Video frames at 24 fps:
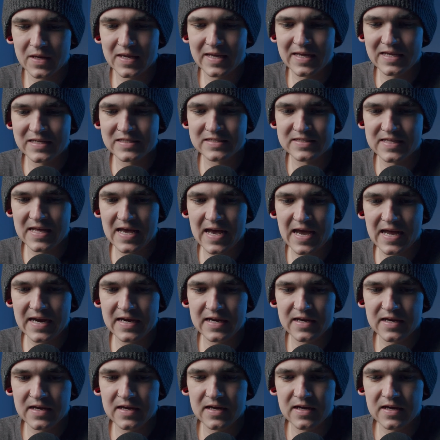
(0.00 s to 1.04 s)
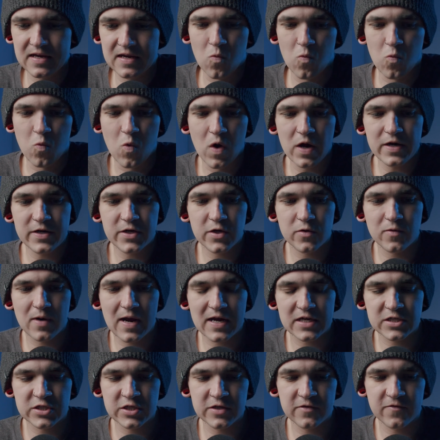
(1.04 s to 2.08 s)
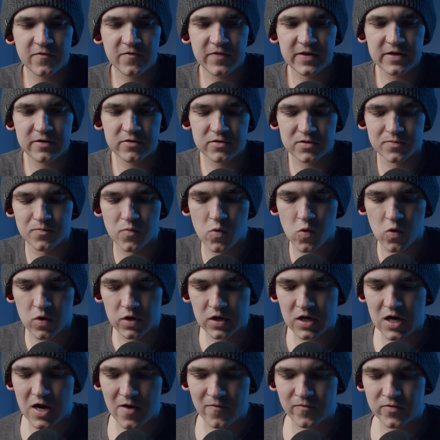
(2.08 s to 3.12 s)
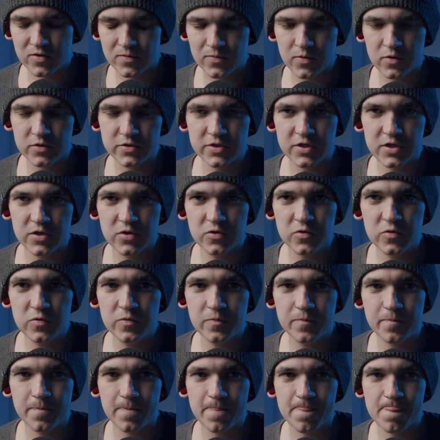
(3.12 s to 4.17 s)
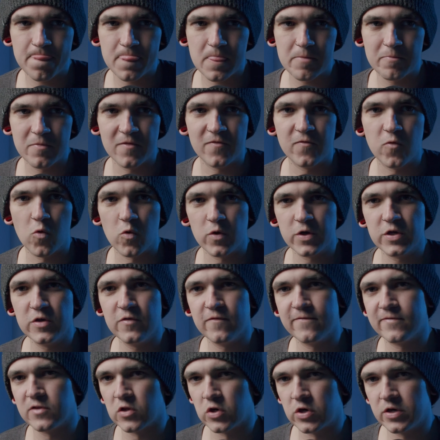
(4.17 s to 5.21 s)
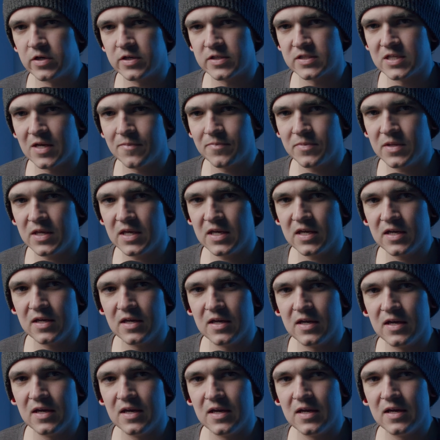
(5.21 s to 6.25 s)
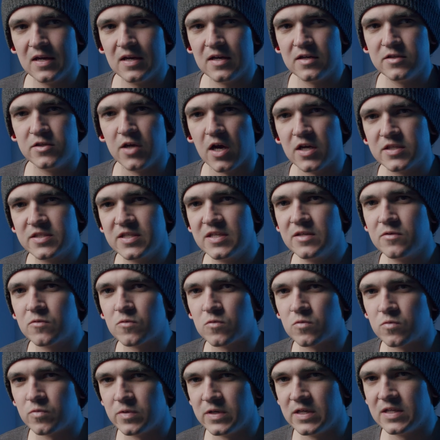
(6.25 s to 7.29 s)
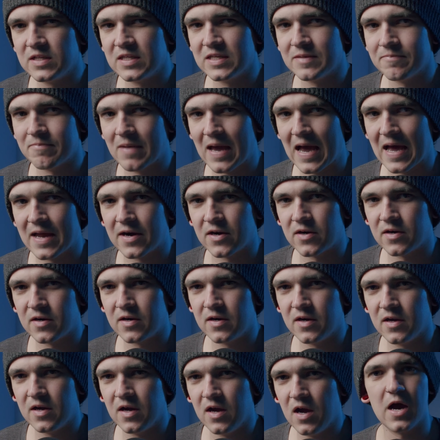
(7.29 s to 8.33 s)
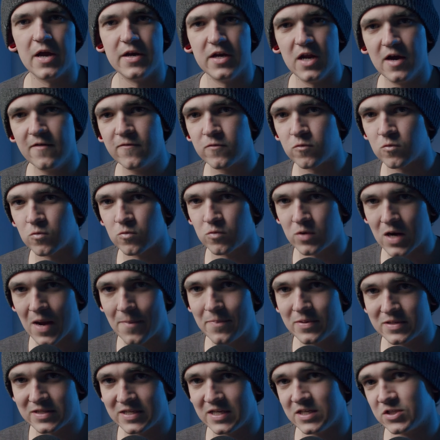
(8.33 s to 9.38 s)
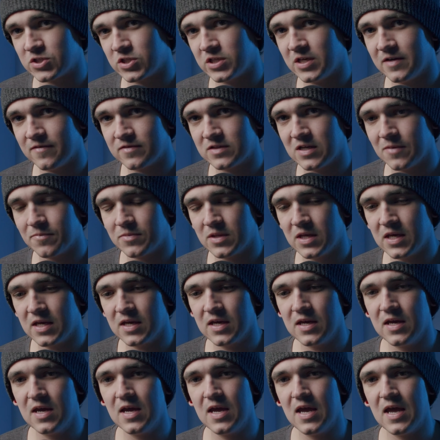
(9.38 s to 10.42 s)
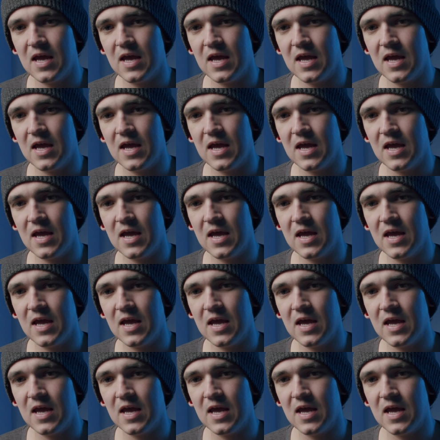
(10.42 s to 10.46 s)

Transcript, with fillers: is that what direction feels more comfortable to you before you've learned something doesn't really matter. Enough repetition of something,